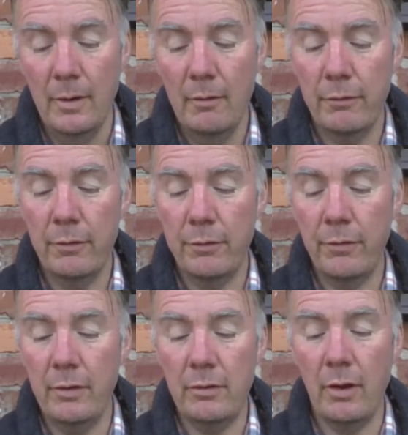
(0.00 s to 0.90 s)
For the
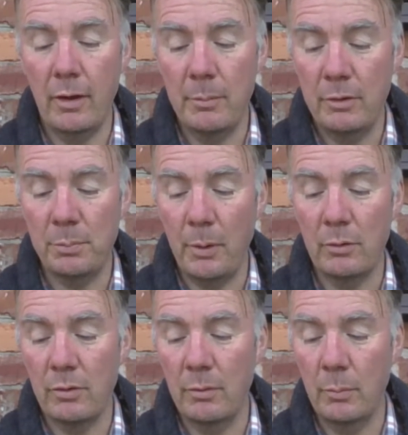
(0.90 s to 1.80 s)
third time he spoke
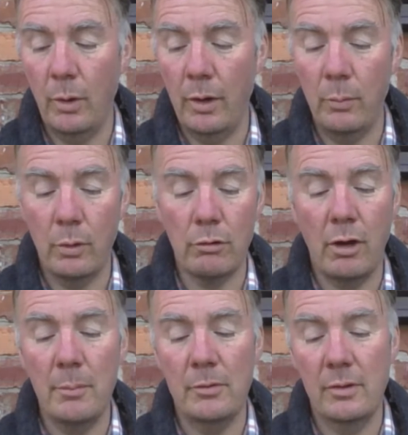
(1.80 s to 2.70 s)
to them. "Why? What
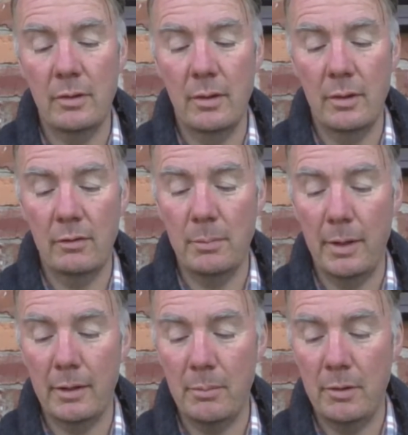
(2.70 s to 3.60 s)
crime has this
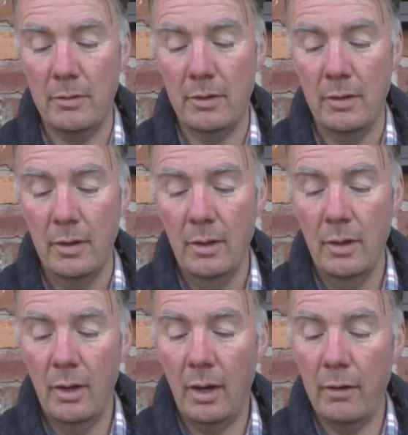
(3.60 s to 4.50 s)
man committed?
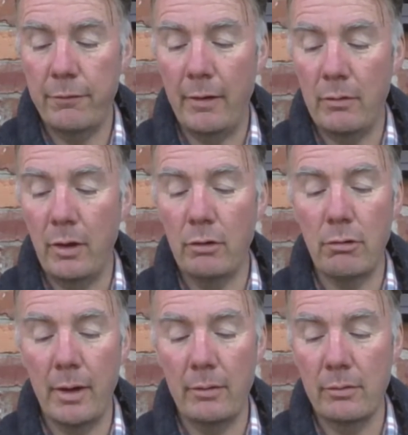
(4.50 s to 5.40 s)
I have found no
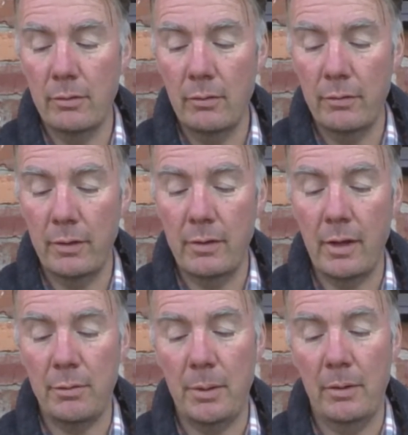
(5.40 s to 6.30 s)
grounds for the
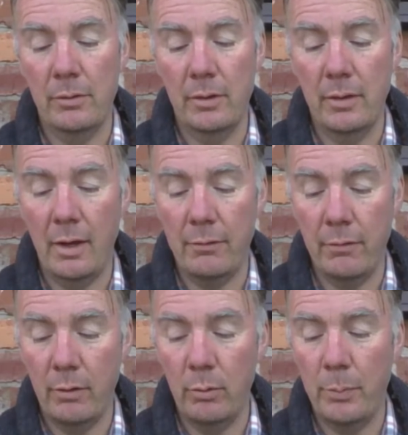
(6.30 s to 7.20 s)
death penalty. Therefore,
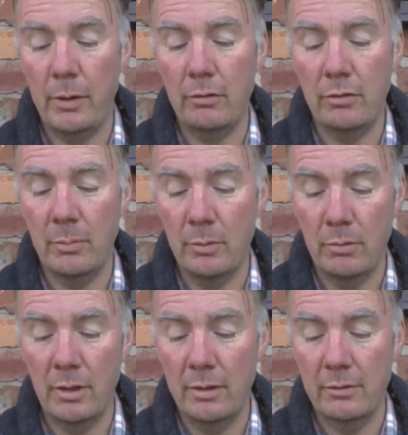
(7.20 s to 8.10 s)
I will punish him and
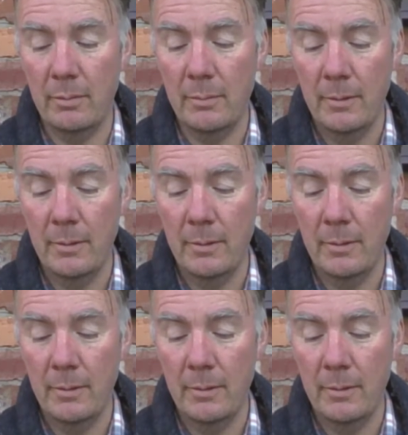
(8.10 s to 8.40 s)
release him."